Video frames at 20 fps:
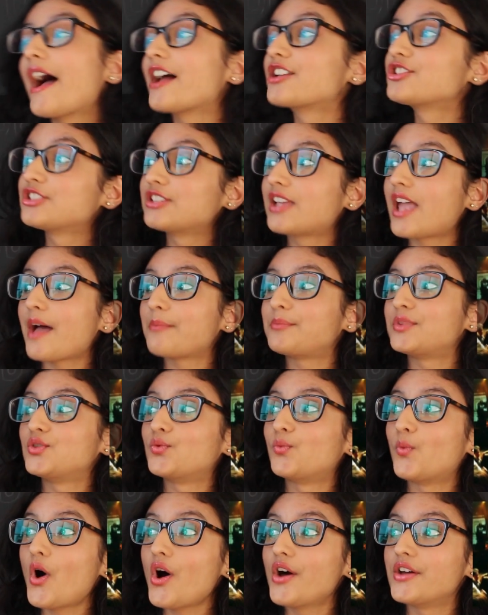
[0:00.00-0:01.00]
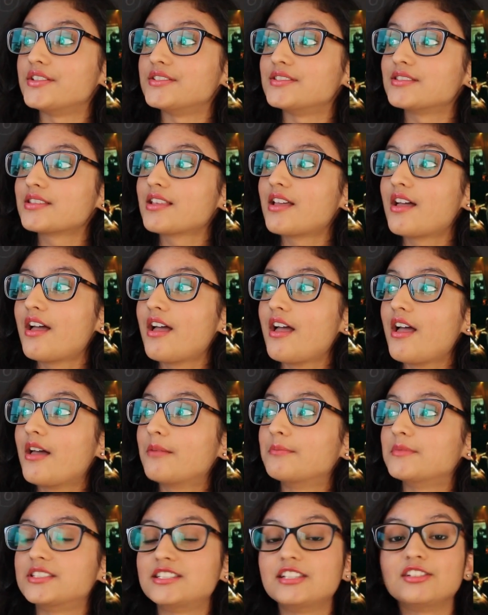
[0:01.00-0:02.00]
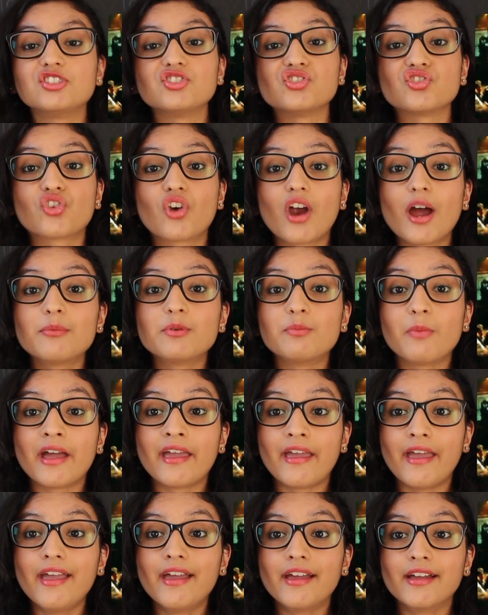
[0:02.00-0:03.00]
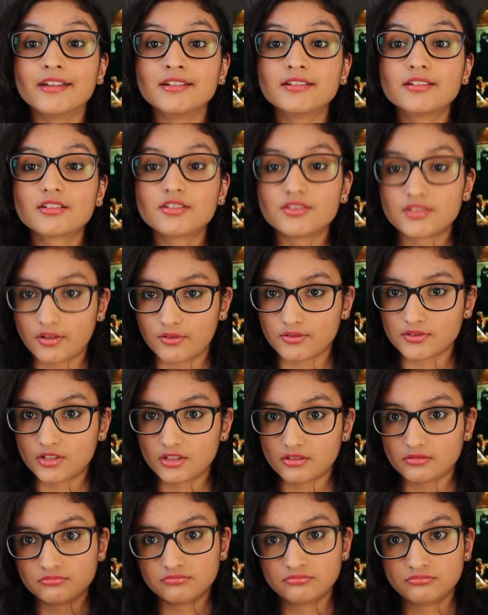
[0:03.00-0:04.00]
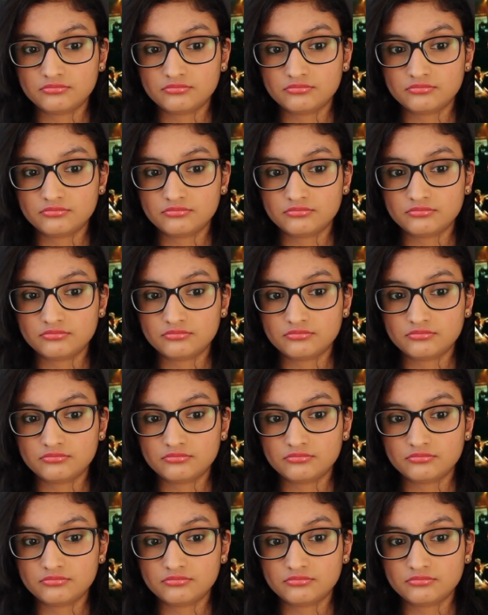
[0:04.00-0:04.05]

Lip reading: actually happened was my senior just grabbed my hand, because I was like,